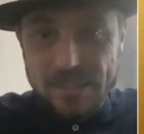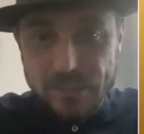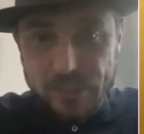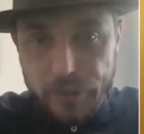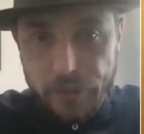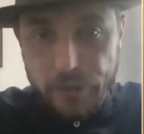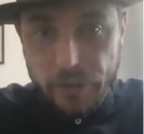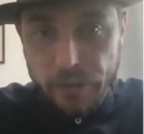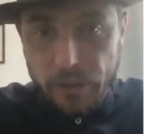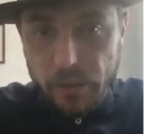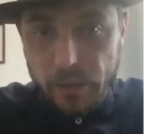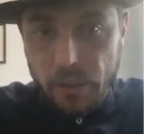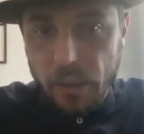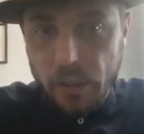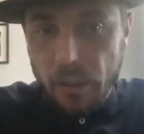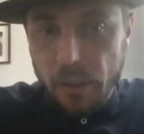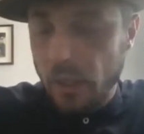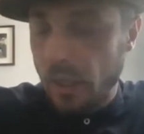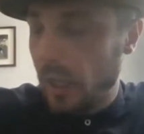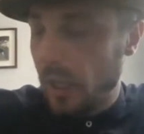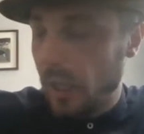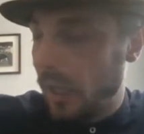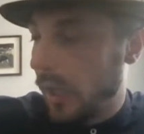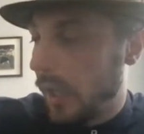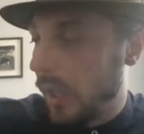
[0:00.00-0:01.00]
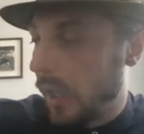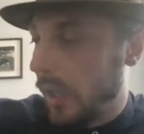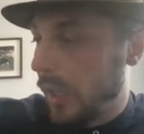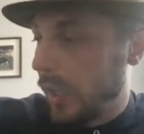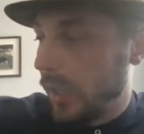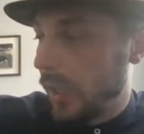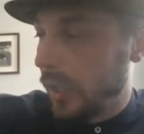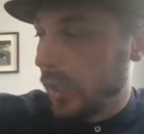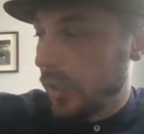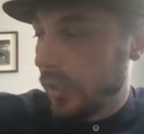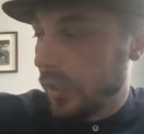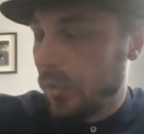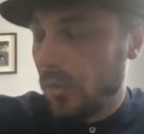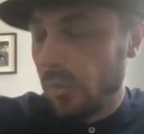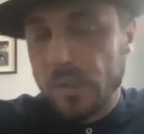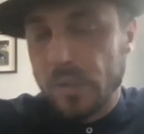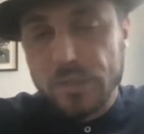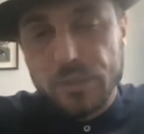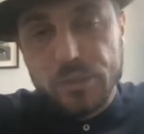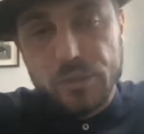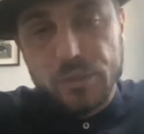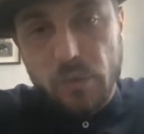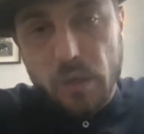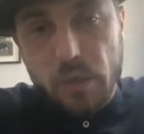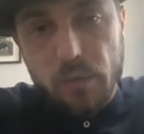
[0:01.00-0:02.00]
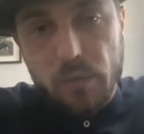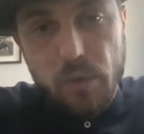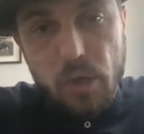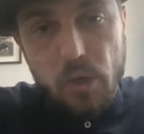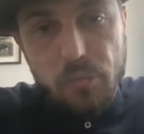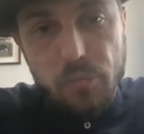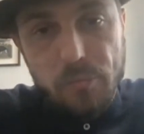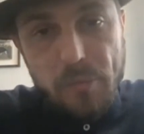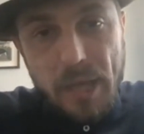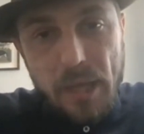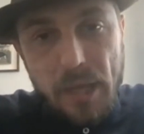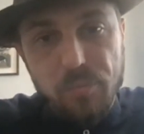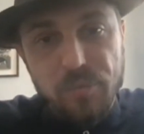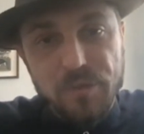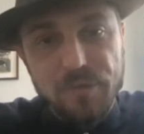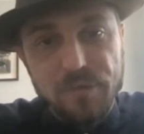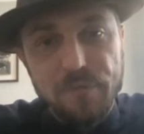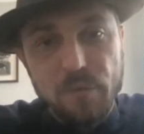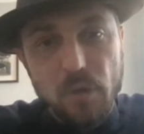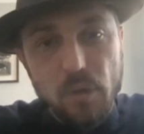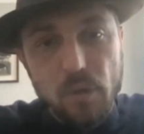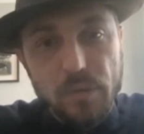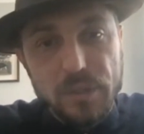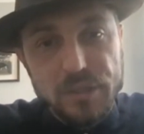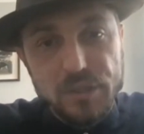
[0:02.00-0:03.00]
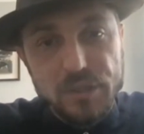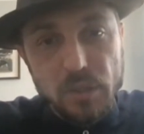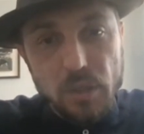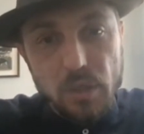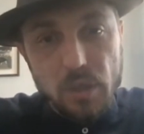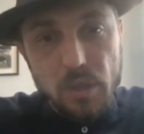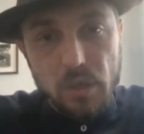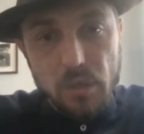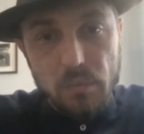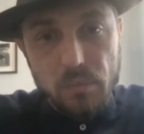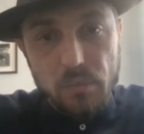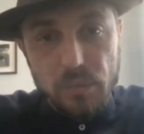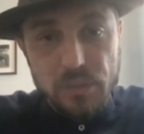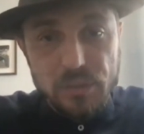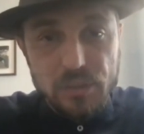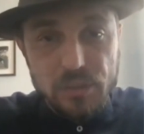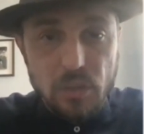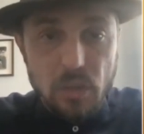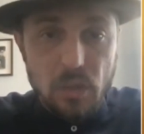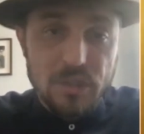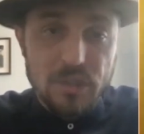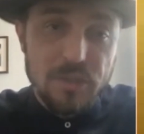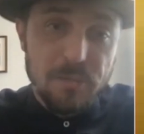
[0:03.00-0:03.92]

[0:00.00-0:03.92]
year, according to our roadmap, we focus on what is called